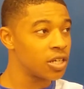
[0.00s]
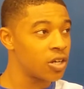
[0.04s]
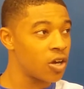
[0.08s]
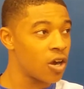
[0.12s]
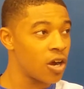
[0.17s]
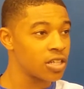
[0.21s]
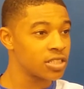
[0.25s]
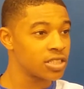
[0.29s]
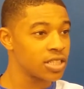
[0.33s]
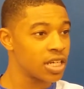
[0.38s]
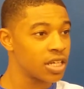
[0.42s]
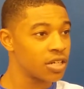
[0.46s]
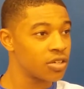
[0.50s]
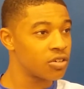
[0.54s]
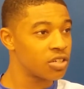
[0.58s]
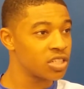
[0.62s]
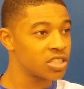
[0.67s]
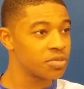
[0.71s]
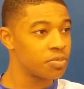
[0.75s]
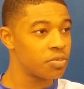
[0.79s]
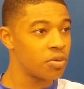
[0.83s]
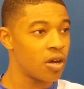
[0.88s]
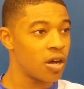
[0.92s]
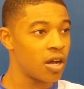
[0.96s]
guards like
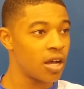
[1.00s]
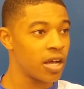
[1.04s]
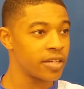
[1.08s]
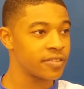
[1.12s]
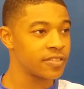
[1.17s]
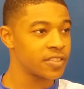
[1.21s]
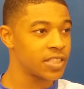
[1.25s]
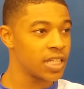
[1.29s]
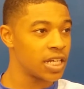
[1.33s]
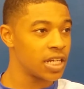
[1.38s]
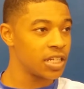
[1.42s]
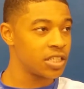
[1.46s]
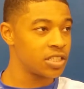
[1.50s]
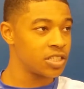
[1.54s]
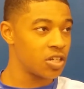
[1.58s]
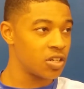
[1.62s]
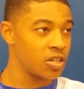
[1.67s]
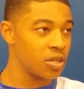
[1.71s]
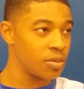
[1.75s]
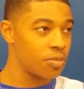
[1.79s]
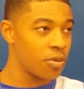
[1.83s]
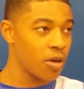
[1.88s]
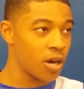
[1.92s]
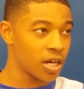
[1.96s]
Chris Paul,
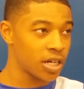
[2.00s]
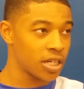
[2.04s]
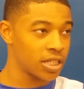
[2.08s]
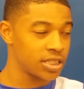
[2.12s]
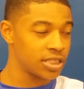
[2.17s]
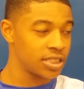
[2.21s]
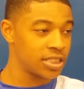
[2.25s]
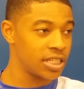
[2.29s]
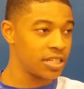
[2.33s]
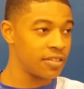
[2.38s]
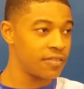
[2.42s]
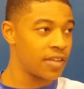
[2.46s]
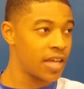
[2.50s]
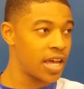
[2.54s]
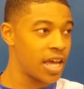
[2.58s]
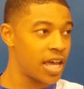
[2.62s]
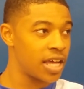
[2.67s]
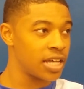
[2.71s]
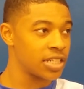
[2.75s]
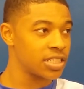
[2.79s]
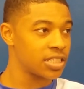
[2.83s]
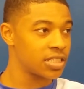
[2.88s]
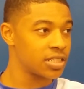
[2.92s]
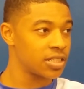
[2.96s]
Tony Parker, Steve
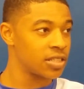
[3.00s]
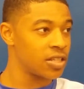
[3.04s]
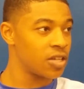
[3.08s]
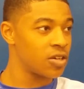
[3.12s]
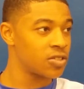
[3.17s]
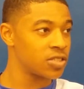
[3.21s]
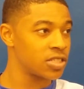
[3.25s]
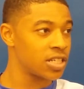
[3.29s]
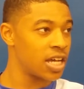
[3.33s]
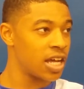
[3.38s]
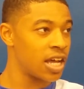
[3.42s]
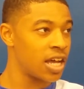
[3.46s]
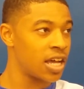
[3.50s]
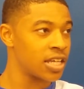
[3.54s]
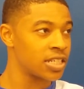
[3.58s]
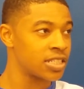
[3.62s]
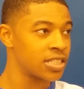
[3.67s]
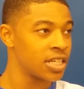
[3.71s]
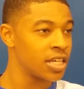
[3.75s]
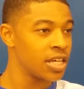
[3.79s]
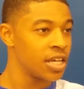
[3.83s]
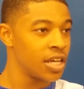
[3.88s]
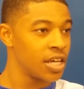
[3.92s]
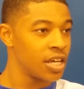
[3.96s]
Nash, and those guys.